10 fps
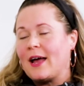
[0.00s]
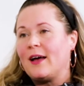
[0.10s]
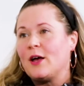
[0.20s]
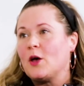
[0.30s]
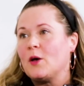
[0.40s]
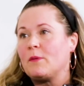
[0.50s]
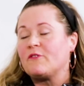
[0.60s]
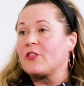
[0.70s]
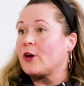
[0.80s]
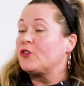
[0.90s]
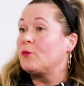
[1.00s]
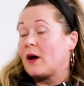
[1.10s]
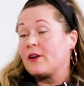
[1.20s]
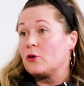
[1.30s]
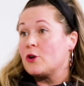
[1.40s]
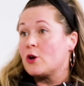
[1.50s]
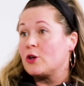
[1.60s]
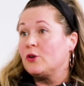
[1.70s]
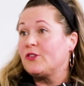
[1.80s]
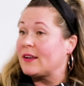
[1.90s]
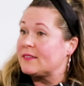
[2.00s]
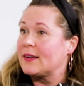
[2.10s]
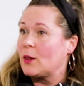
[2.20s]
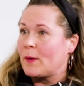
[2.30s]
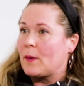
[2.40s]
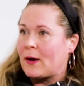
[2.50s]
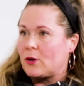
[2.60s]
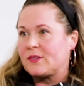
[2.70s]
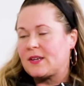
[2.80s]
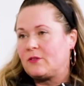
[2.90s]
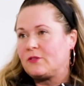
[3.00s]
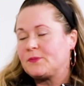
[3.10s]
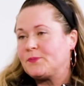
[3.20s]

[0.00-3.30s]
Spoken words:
but for those who might not know you, tell us a little bit about yourself.